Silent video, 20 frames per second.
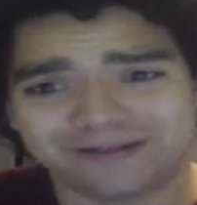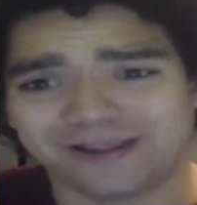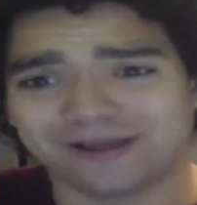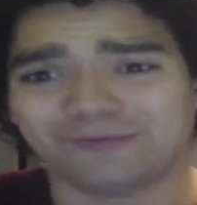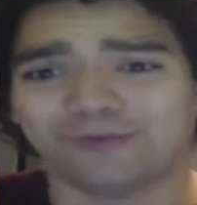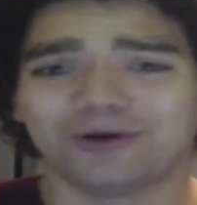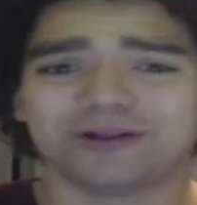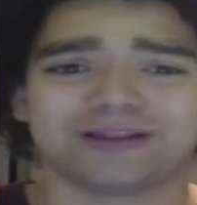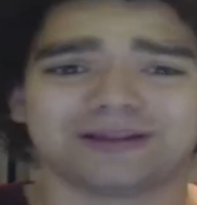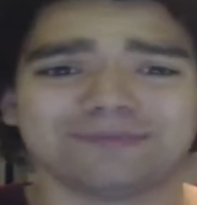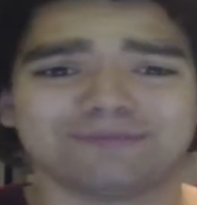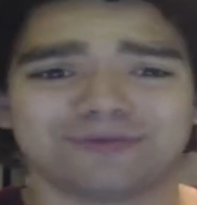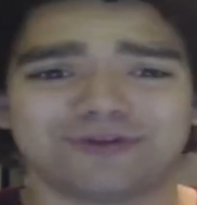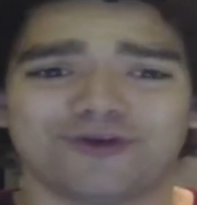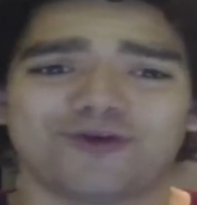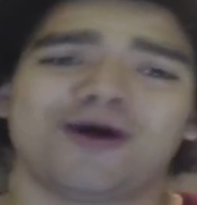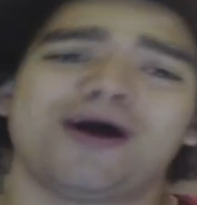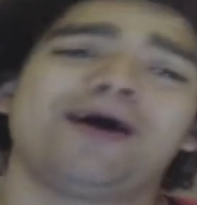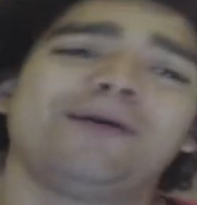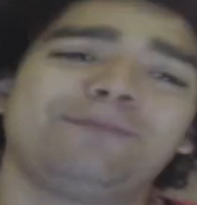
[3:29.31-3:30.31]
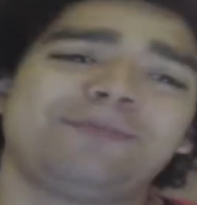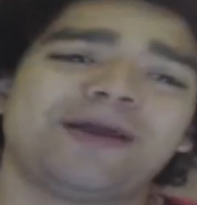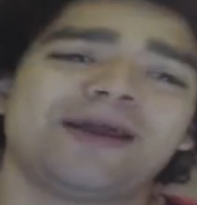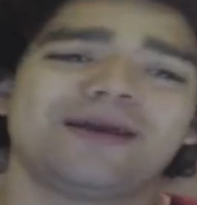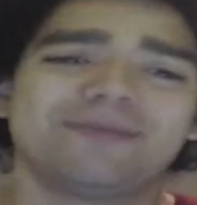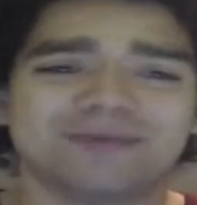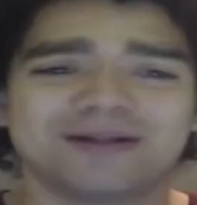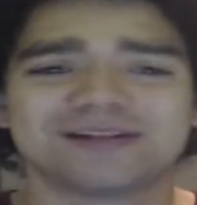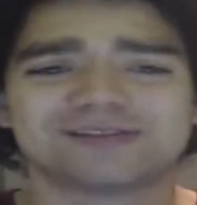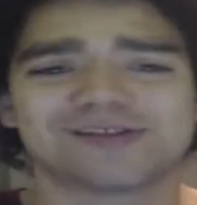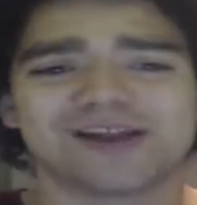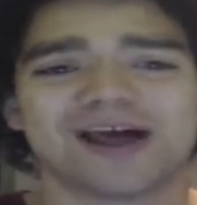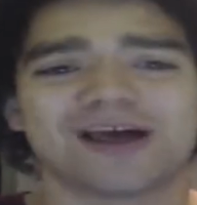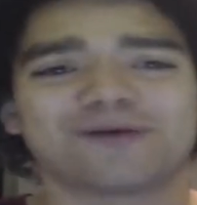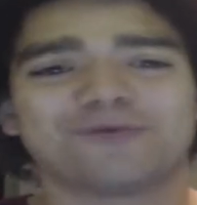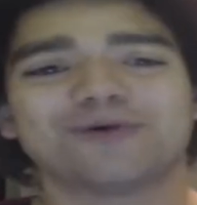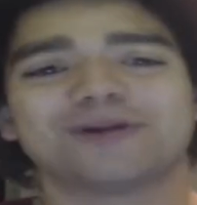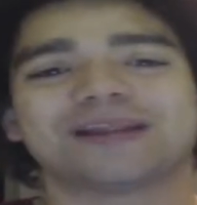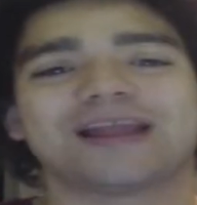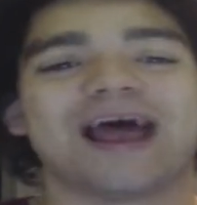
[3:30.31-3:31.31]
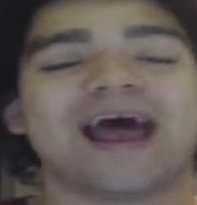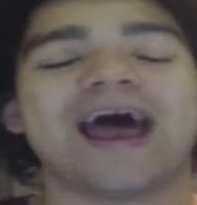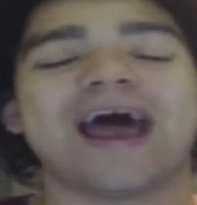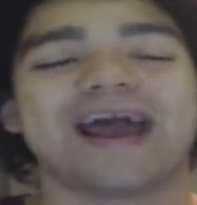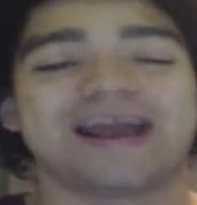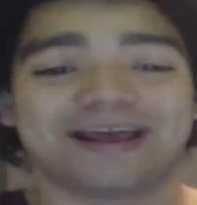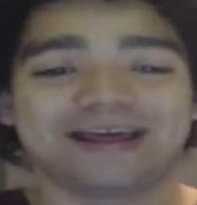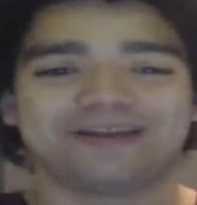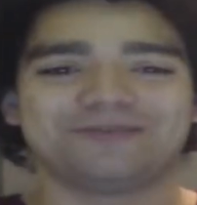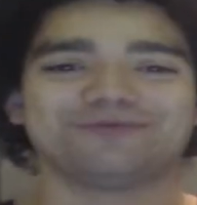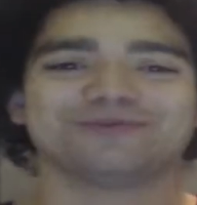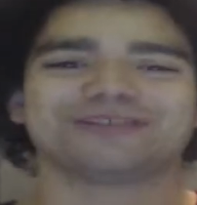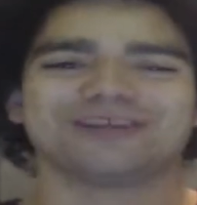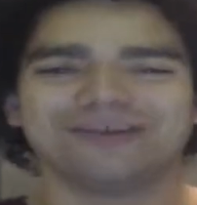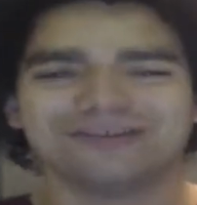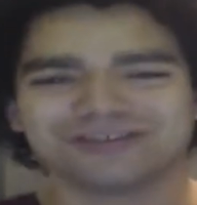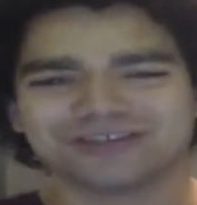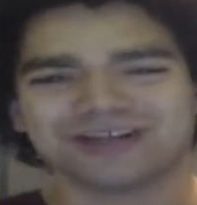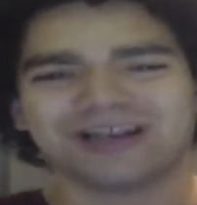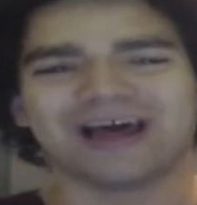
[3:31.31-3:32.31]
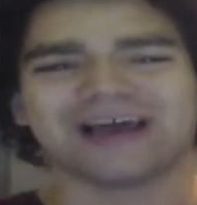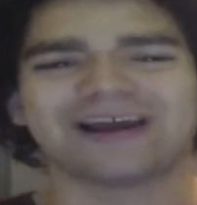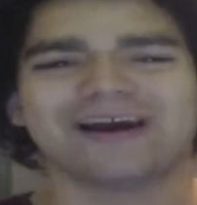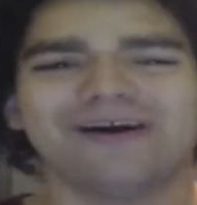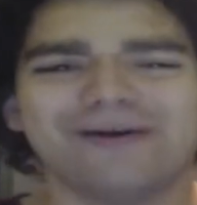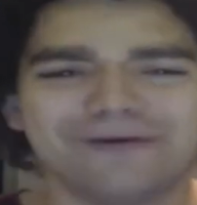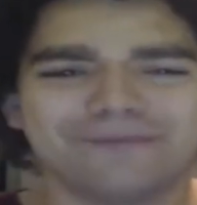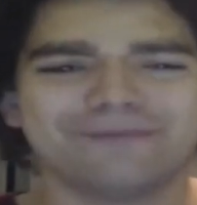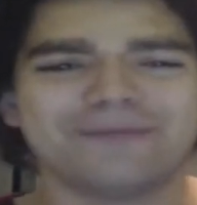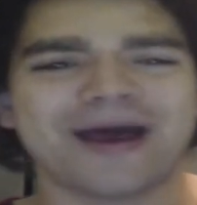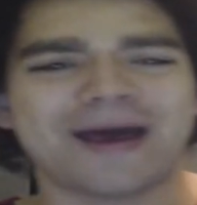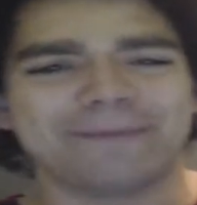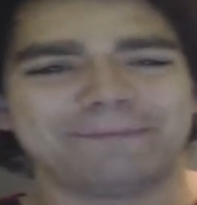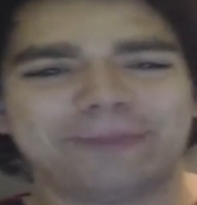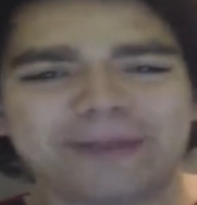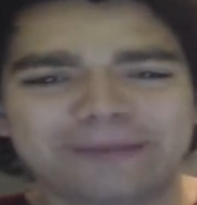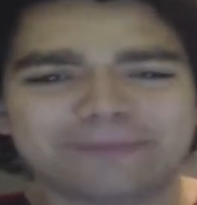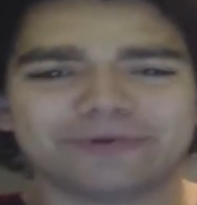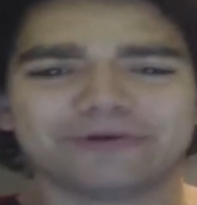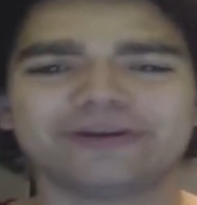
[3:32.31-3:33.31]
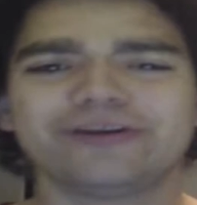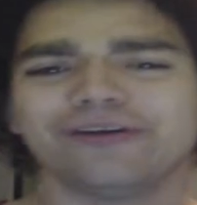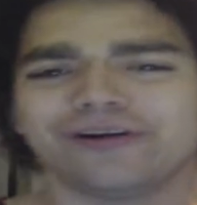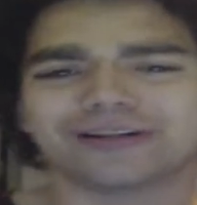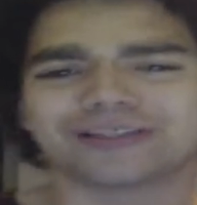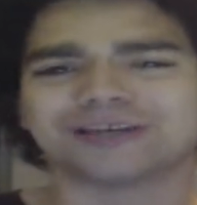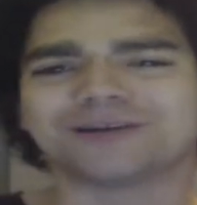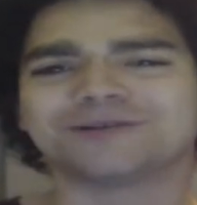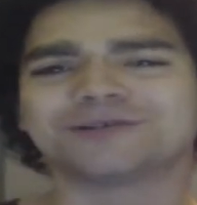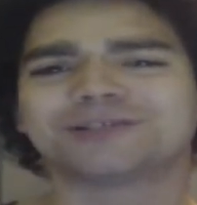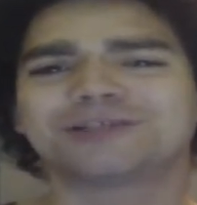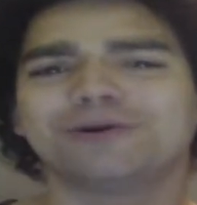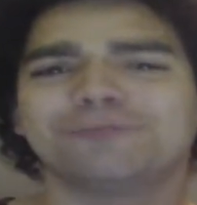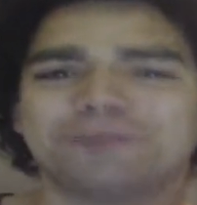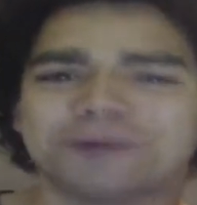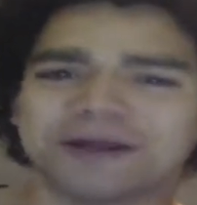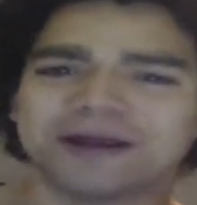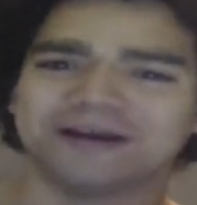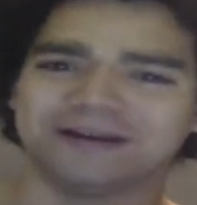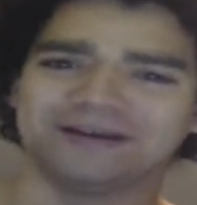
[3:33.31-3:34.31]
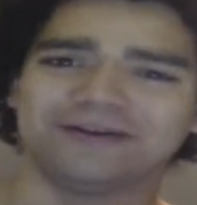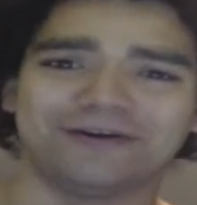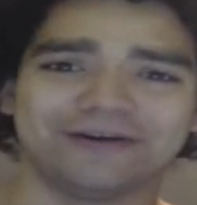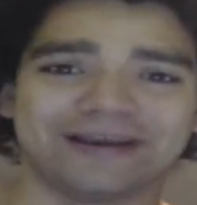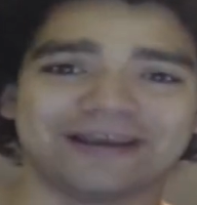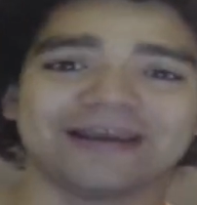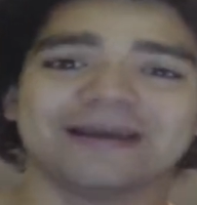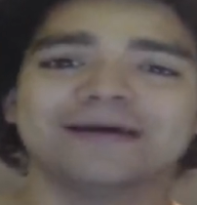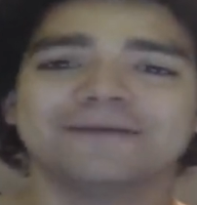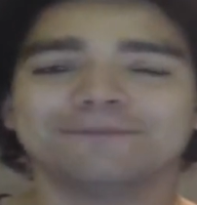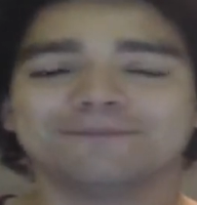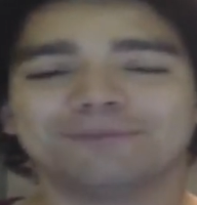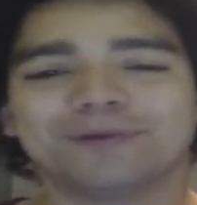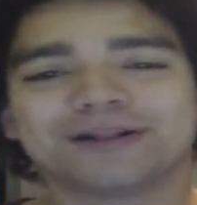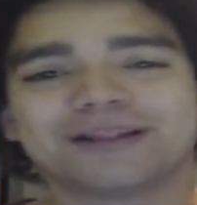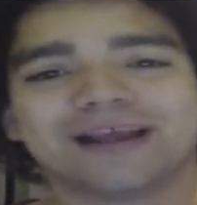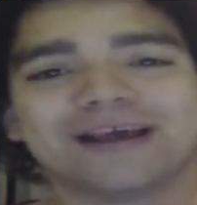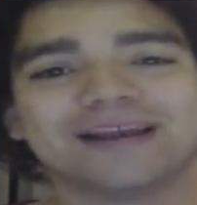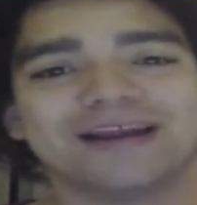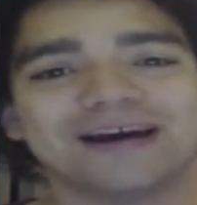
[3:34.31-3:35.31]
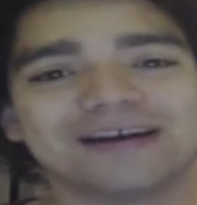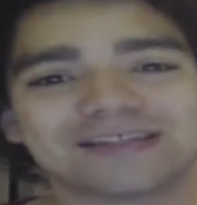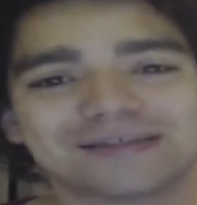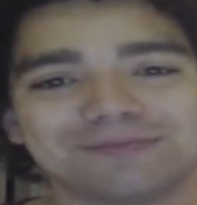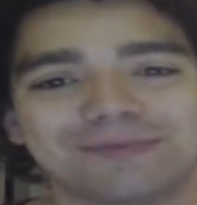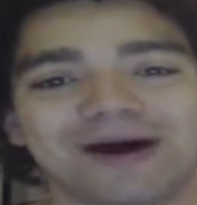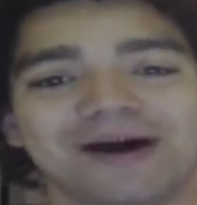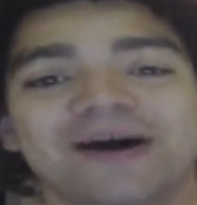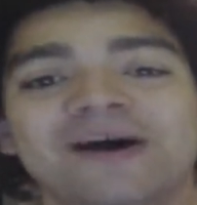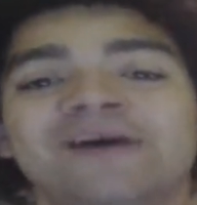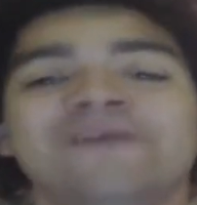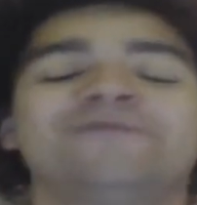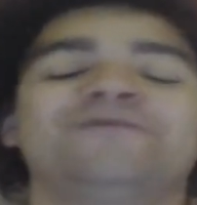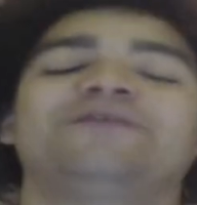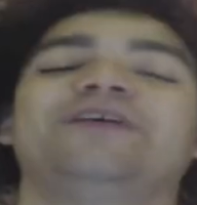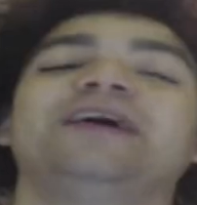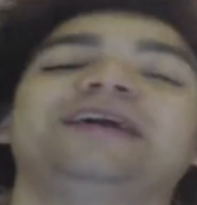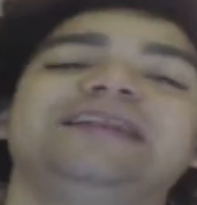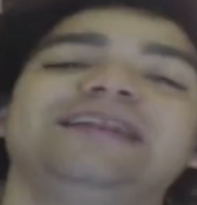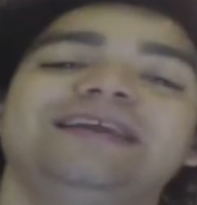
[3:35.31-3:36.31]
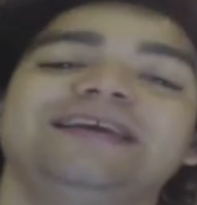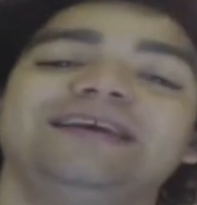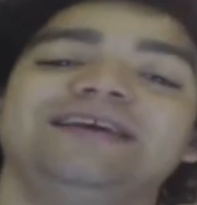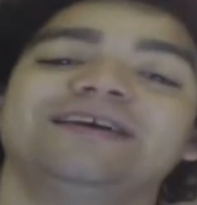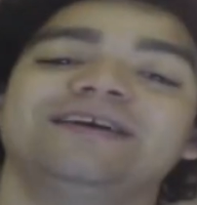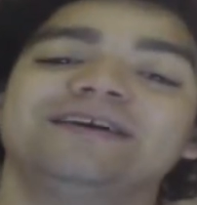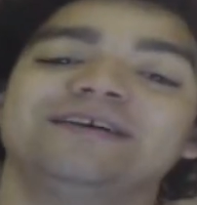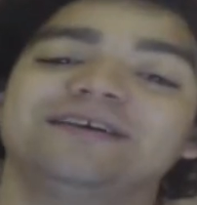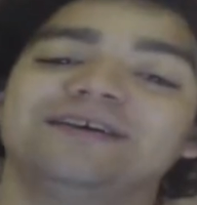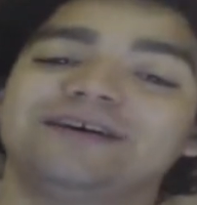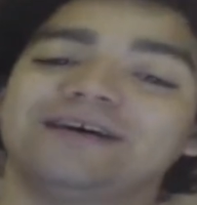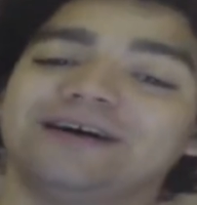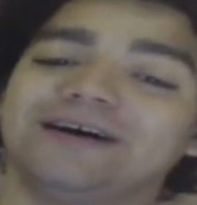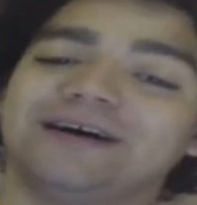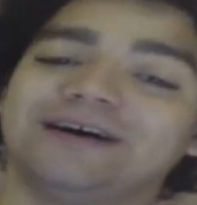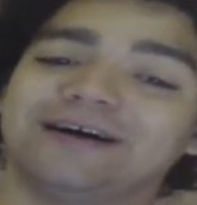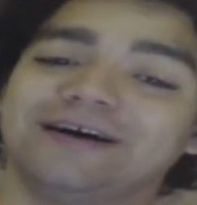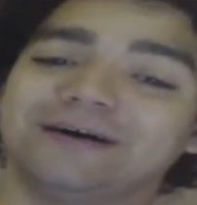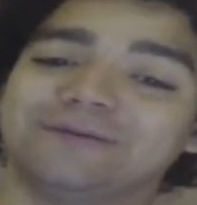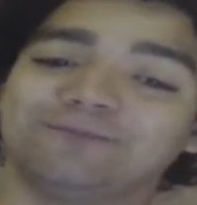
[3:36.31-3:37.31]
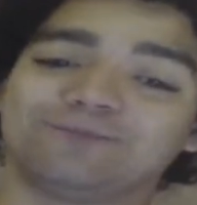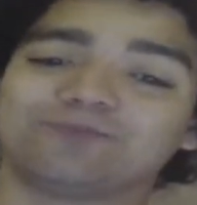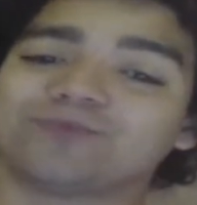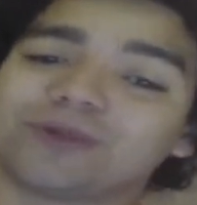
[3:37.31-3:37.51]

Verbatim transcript: they want them to help him and like what the heck and it was also like oh man people you are so stupid and annoying but then Hazama finally uh,